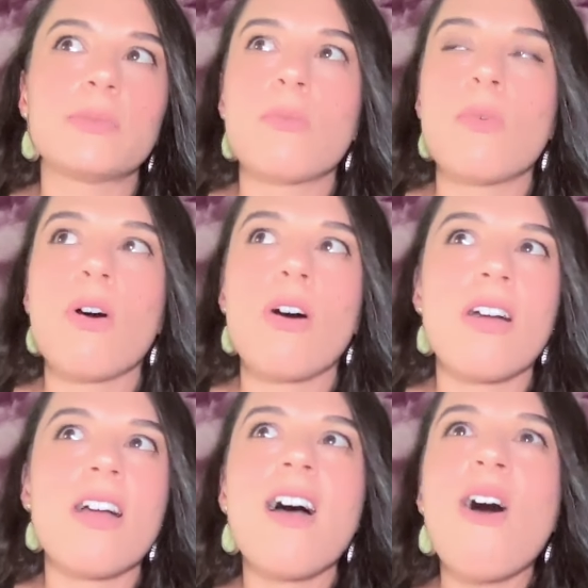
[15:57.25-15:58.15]

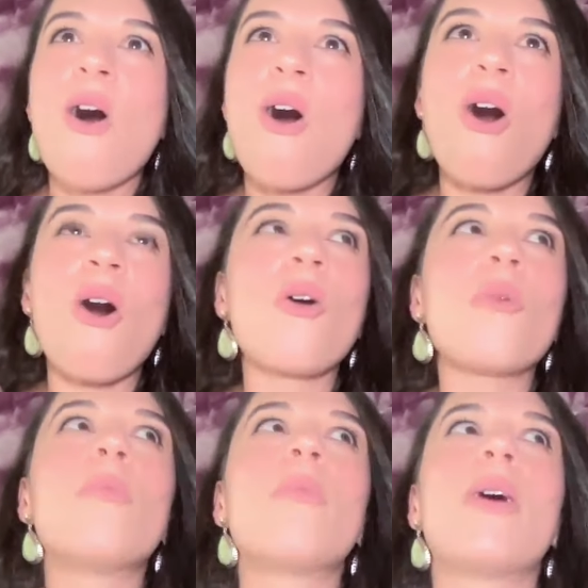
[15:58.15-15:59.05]
more
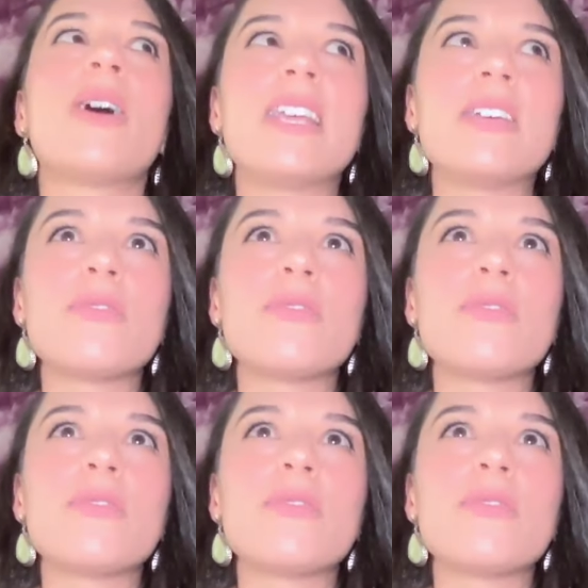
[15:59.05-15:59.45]
whole body,